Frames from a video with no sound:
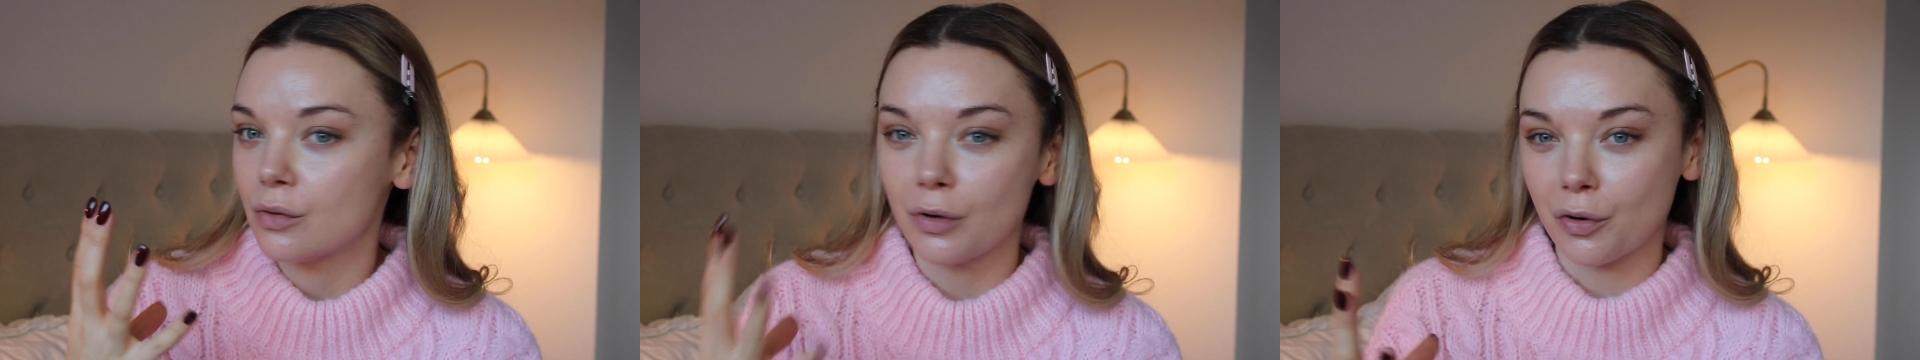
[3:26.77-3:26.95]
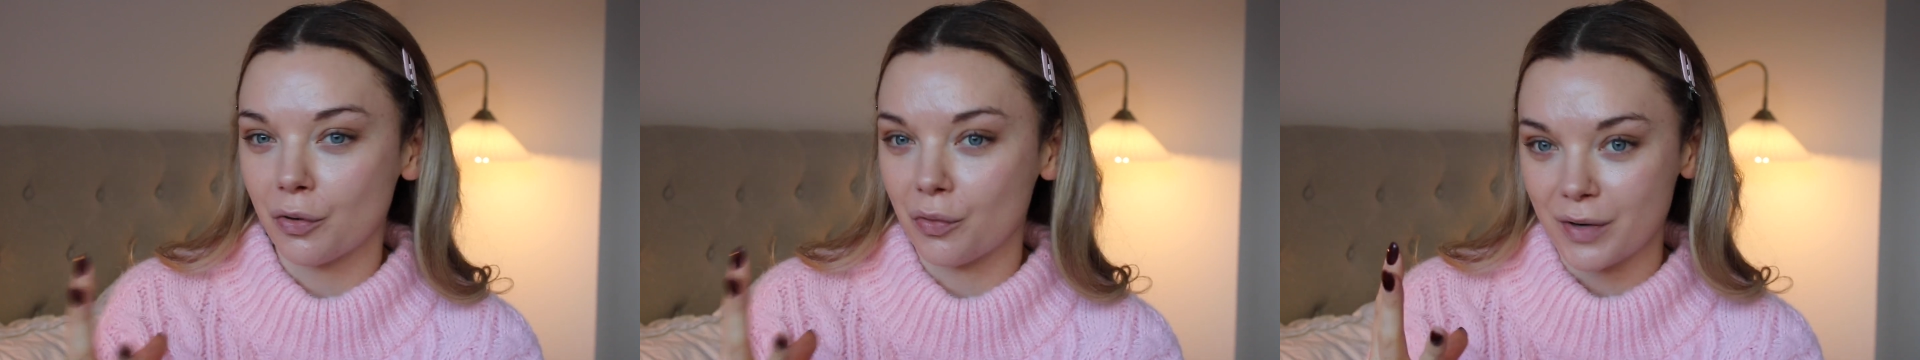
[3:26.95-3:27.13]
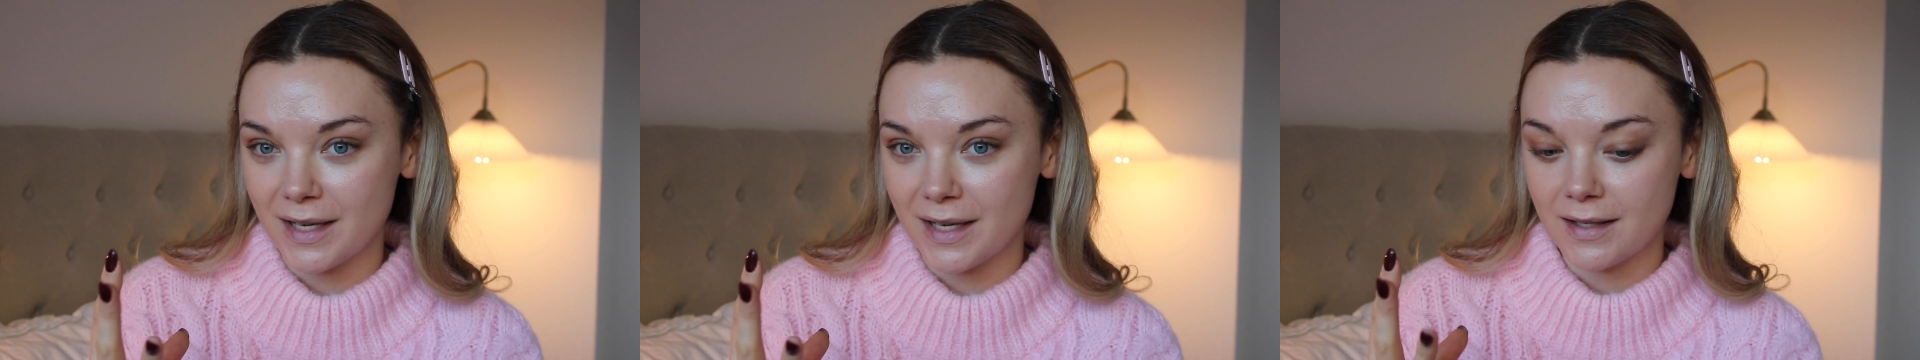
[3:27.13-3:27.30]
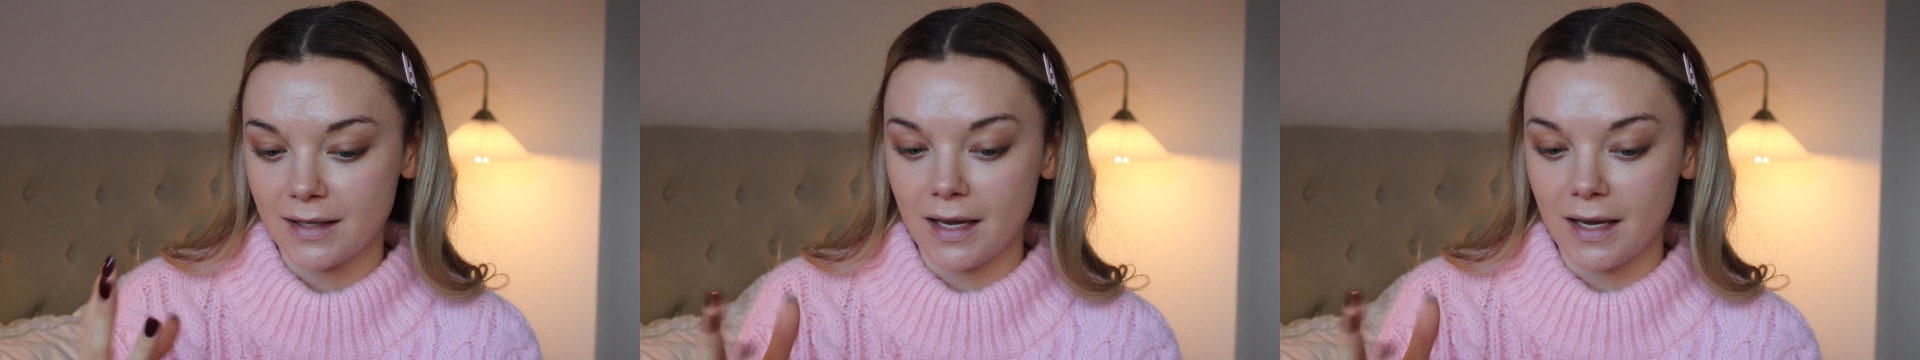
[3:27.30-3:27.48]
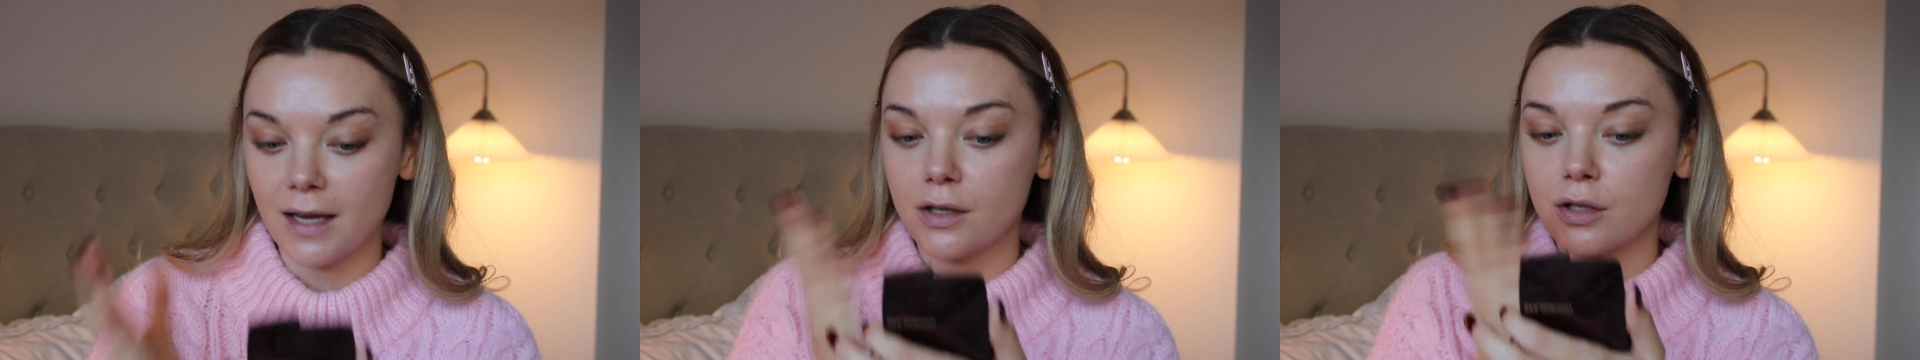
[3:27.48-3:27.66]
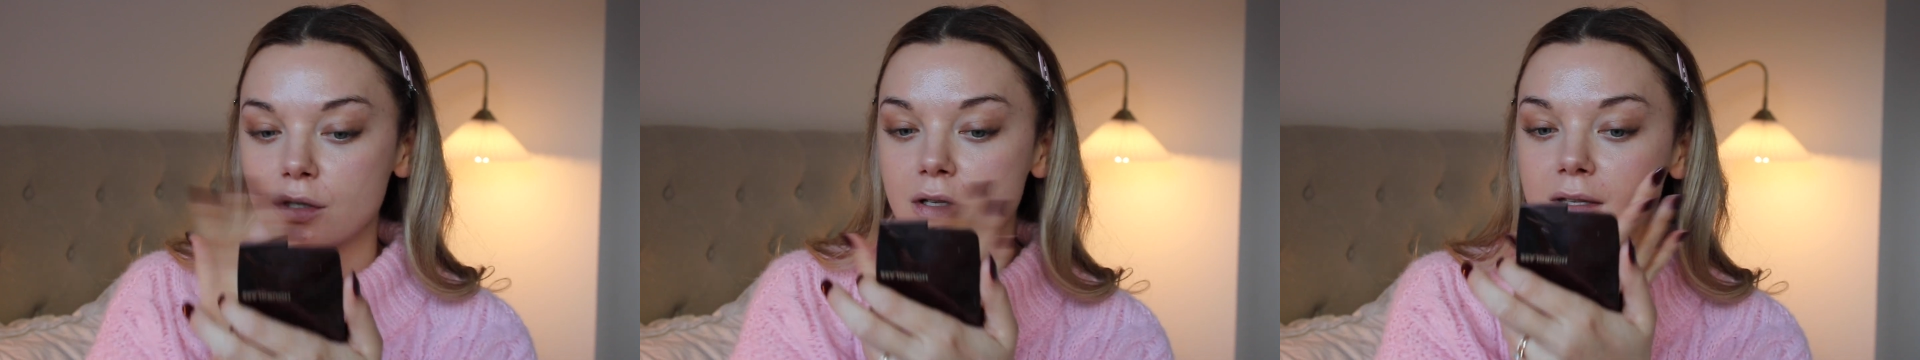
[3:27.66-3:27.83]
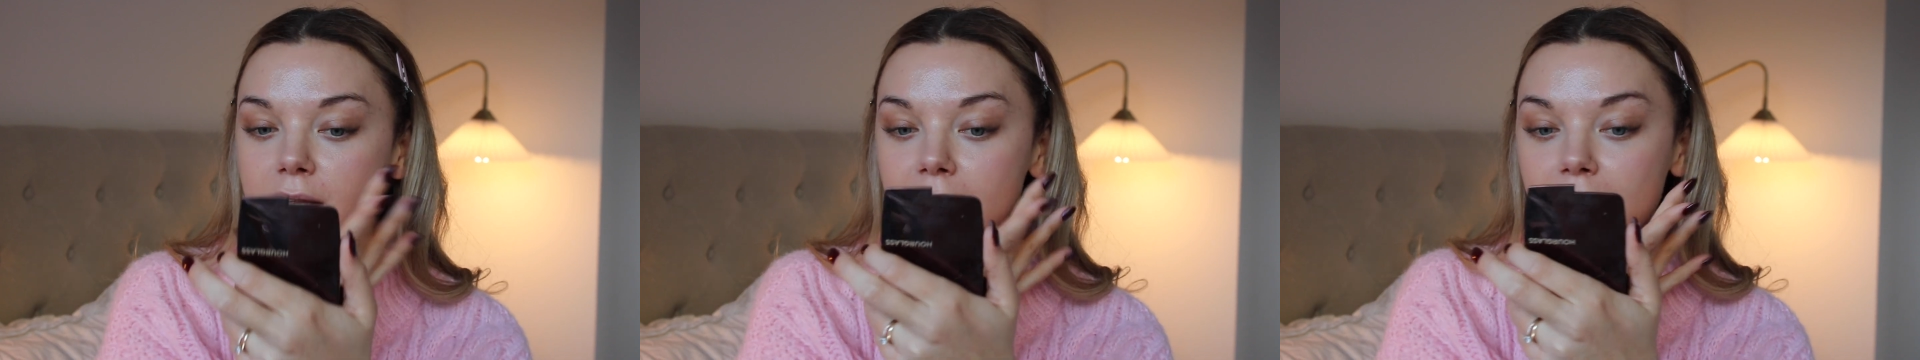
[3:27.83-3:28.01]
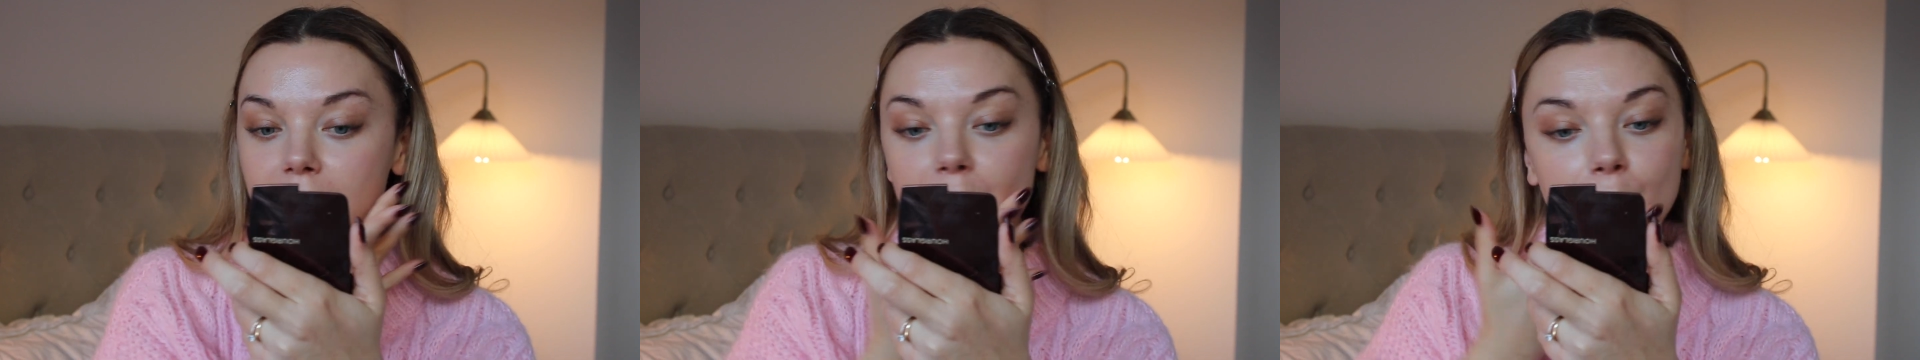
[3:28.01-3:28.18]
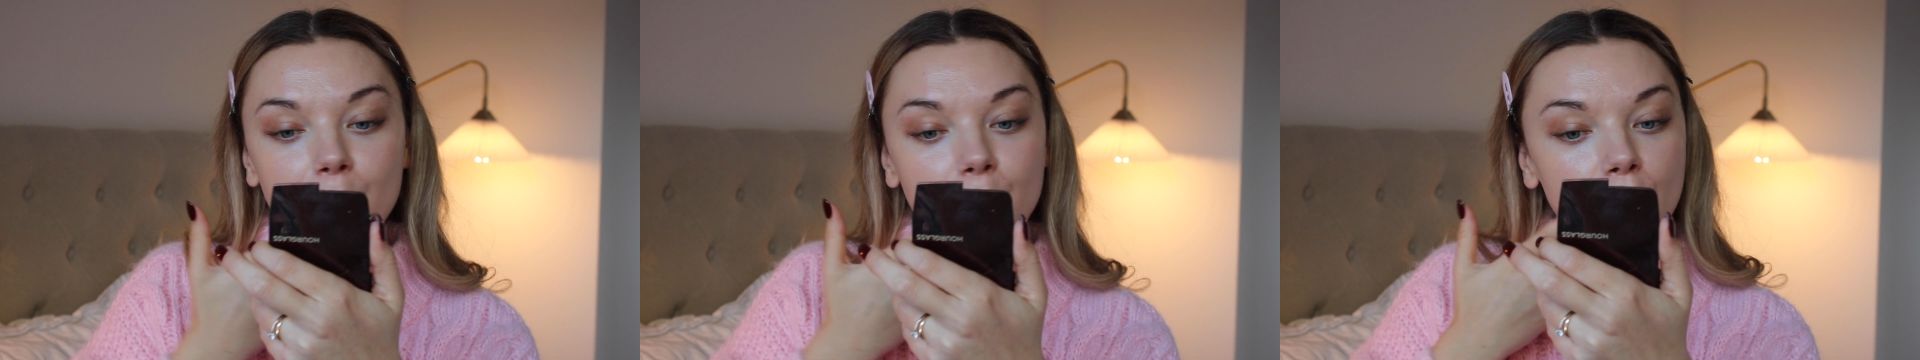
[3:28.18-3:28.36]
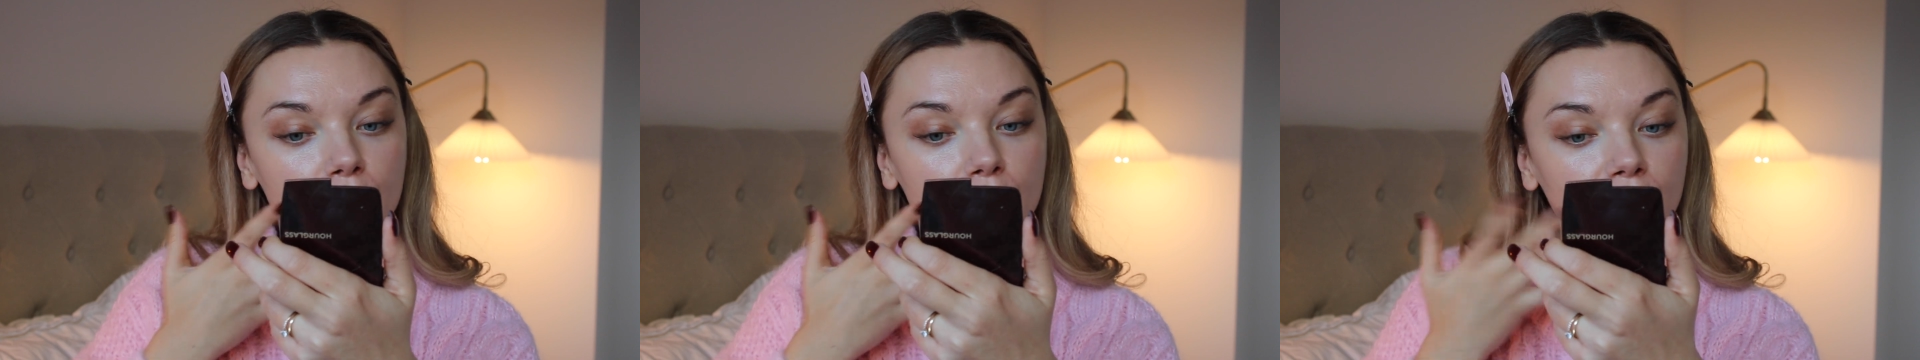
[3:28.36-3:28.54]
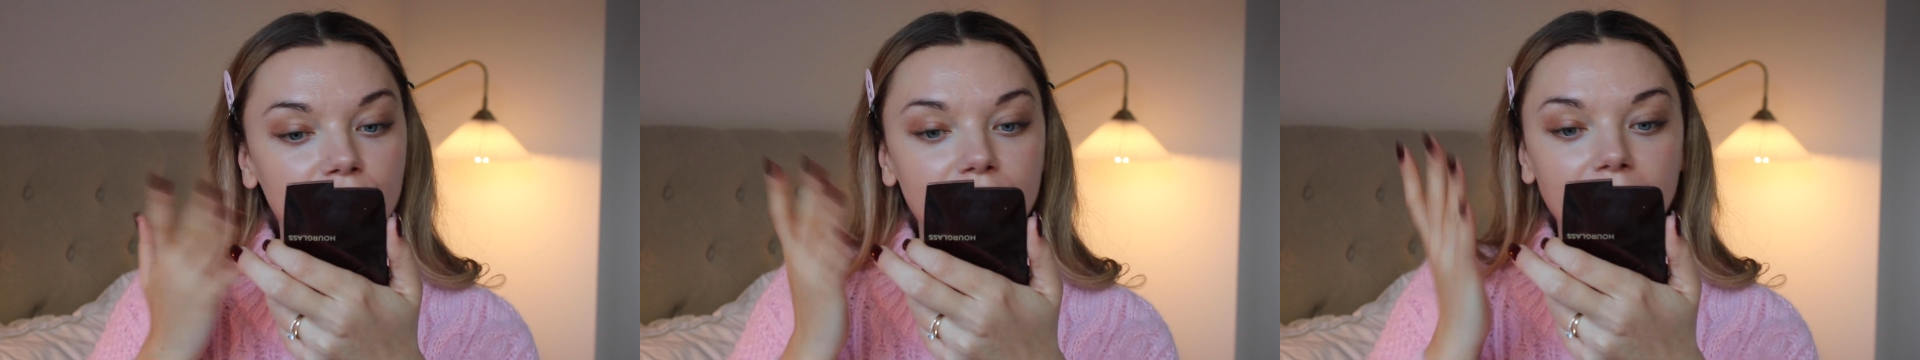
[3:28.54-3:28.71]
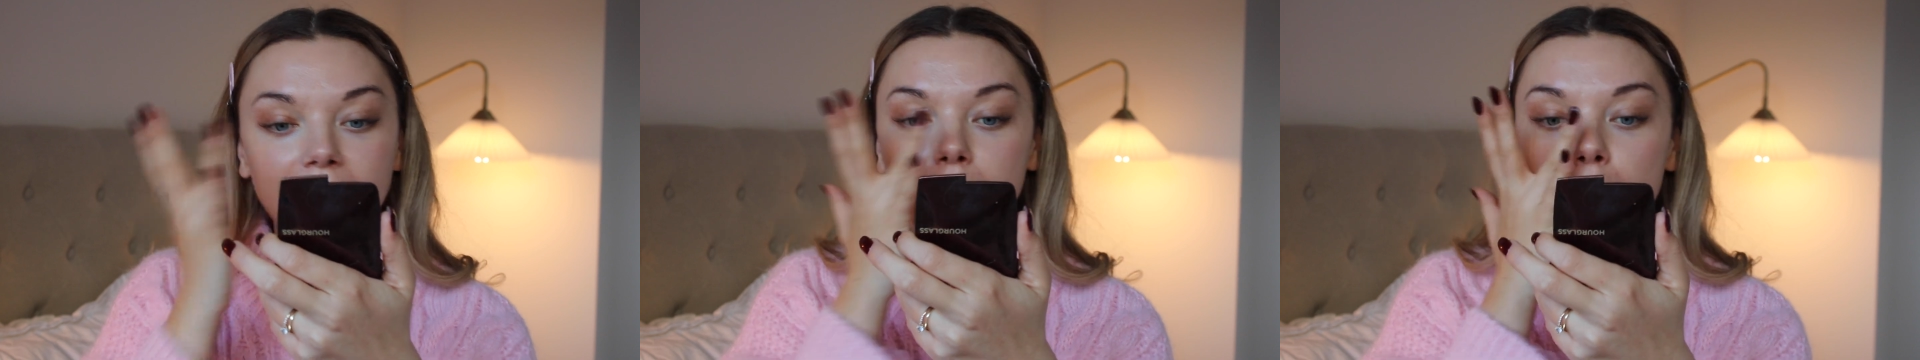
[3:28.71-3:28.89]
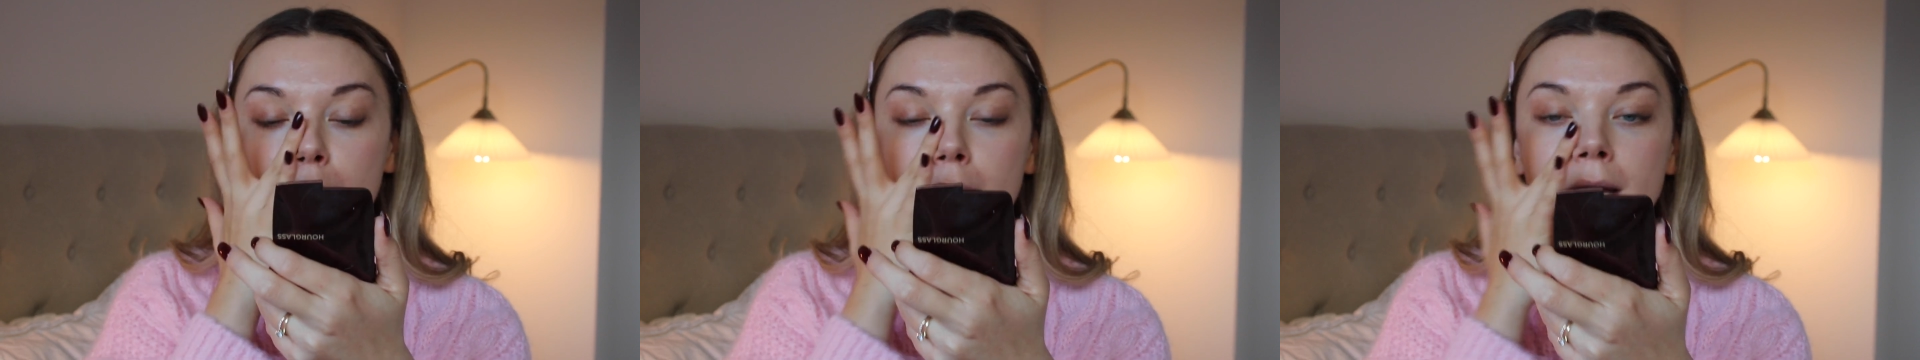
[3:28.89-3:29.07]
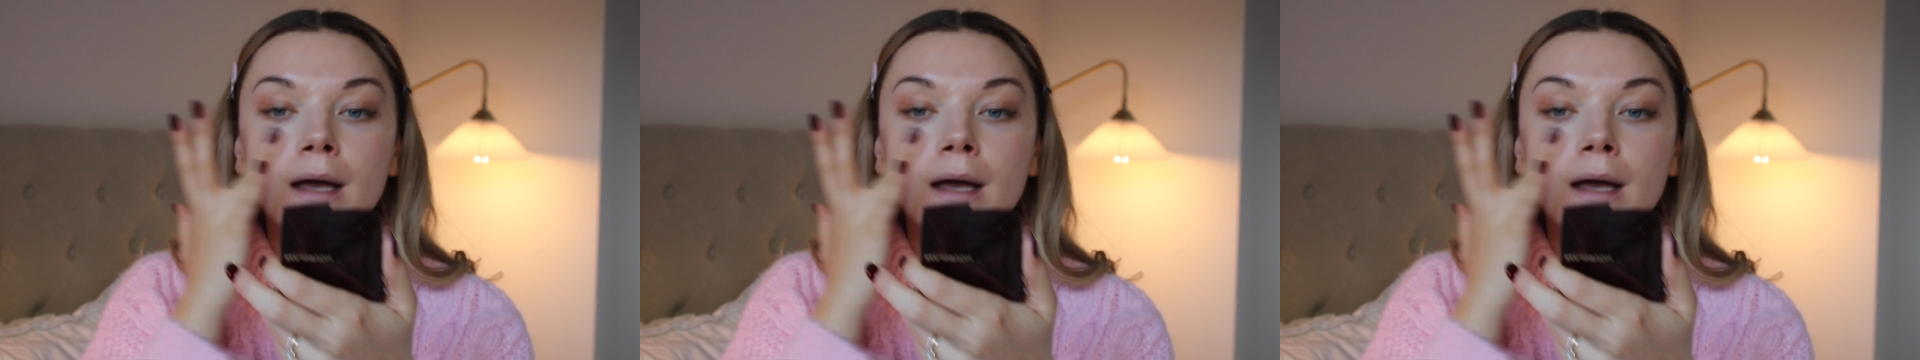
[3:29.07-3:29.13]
greasy. It's just like that perfect